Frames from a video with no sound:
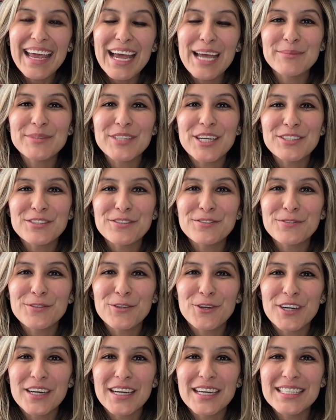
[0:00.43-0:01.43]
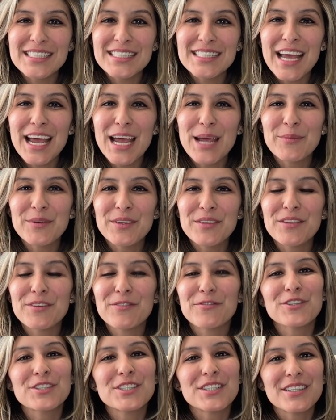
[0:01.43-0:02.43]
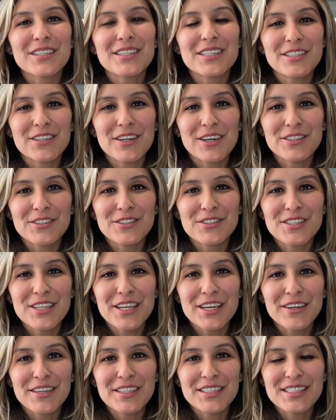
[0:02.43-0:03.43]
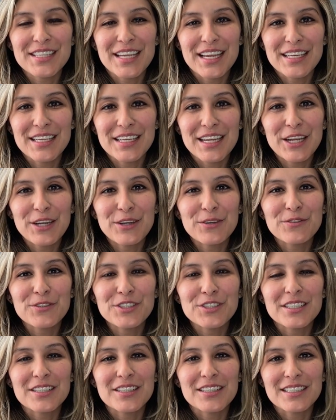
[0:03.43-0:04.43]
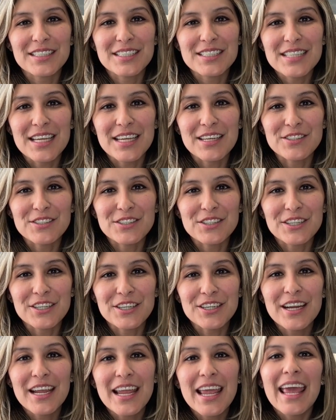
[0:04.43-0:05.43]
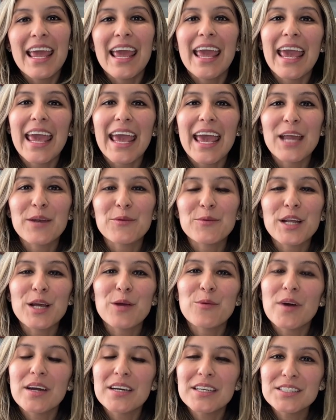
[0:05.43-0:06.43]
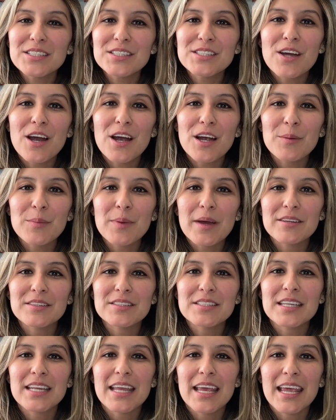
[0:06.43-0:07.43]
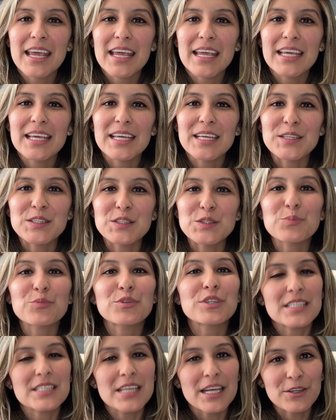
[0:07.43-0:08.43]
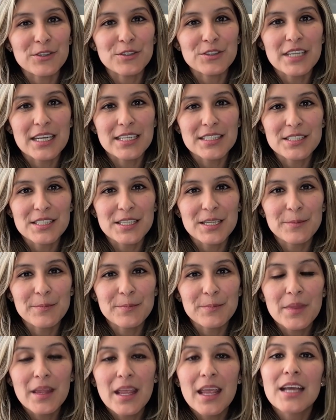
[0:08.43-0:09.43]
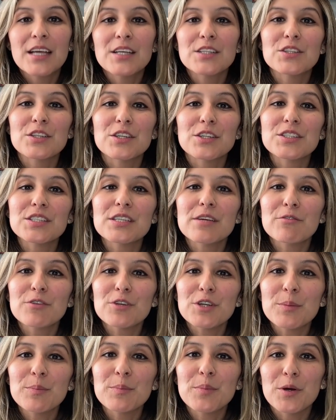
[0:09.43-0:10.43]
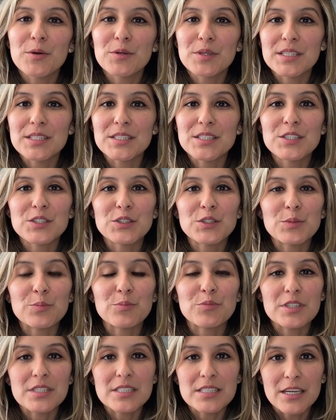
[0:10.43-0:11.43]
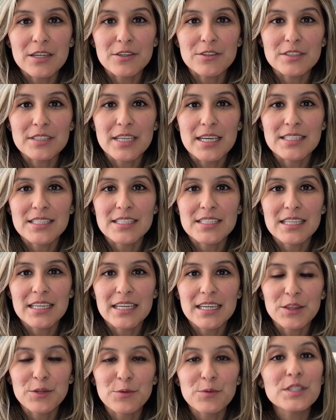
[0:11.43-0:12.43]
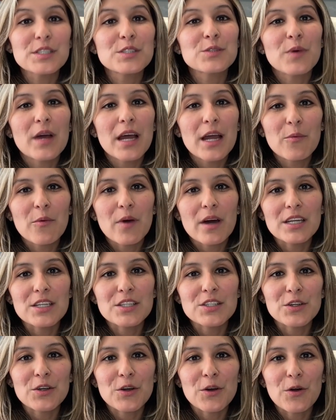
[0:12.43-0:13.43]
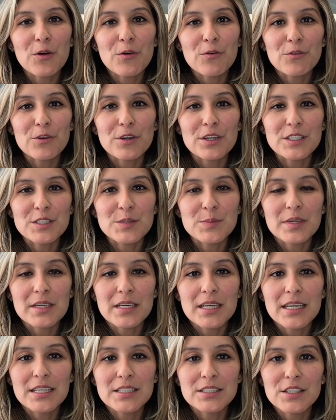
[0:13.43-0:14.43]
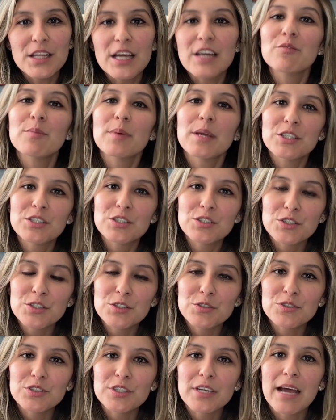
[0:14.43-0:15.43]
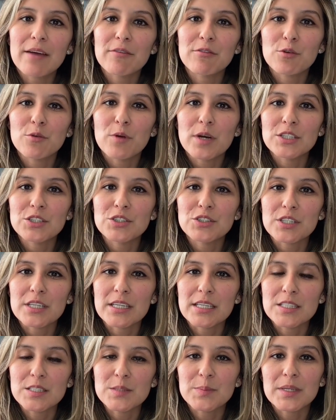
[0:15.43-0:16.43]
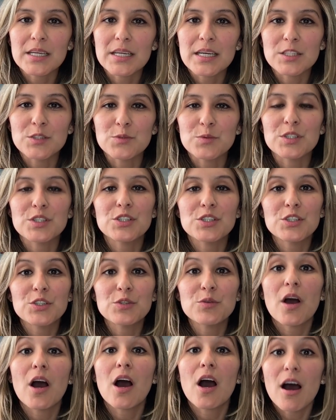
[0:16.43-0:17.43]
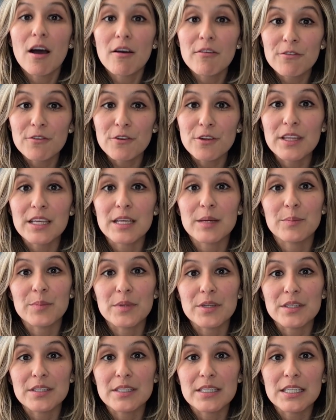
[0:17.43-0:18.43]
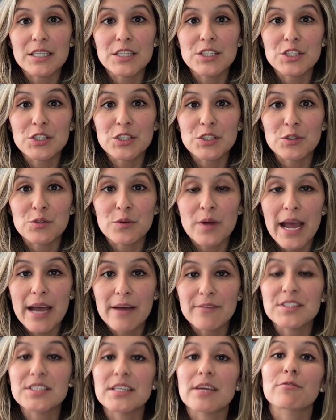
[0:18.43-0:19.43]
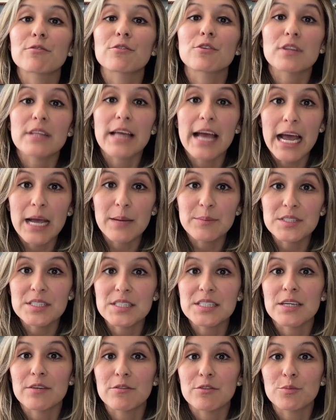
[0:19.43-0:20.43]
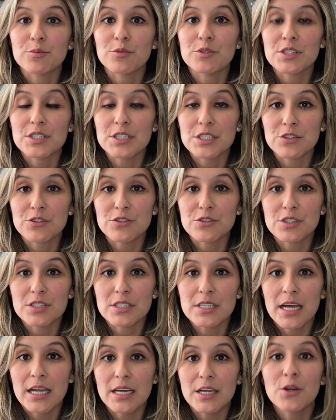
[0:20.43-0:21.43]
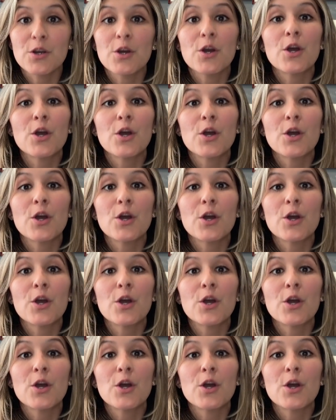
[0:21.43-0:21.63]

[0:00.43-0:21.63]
I'm Dr. Flores. I'm one of the fertility doctors here at San Diego Fertility Center. And what I wanted to talk about today is PreCycle testing. So there are several components to PreCycle testing. And the reason why I wanted to go over it is because a lot of patients usually have questions because we do offer the ability to have several labs and several procedures done,